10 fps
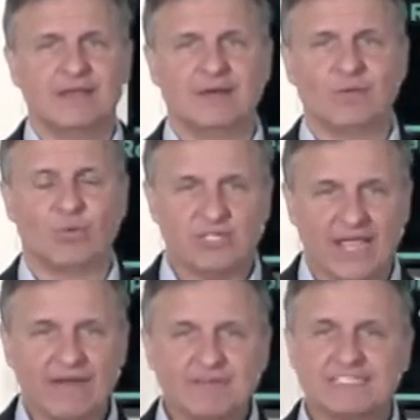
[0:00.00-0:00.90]
when
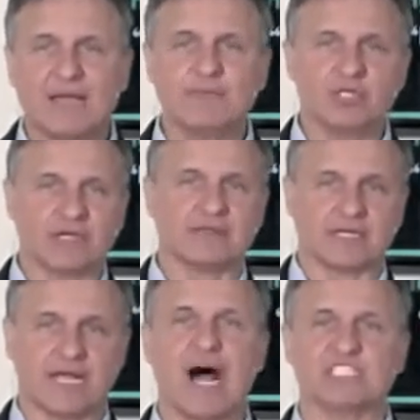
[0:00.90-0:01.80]
every time you look in
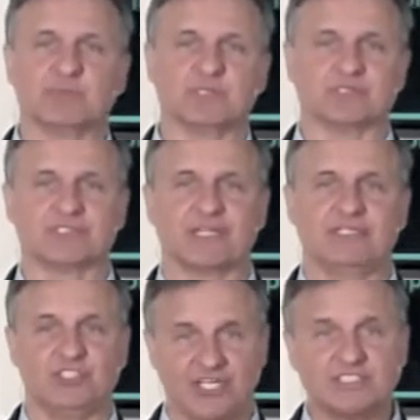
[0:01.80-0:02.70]
the gospels
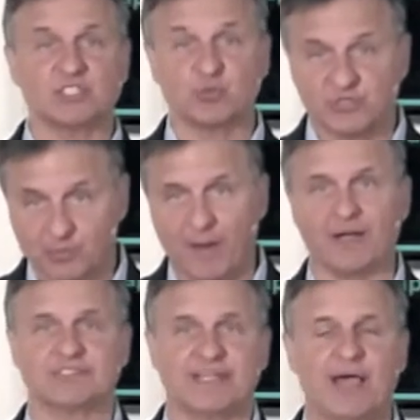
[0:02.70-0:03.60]
and jesus
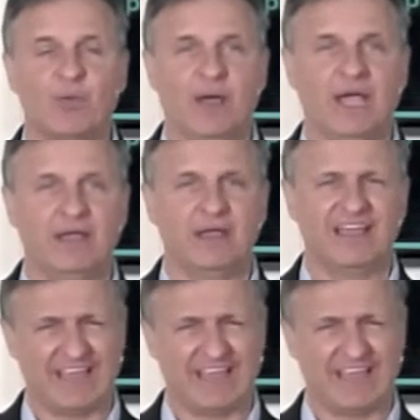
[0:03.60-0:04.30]
responds that way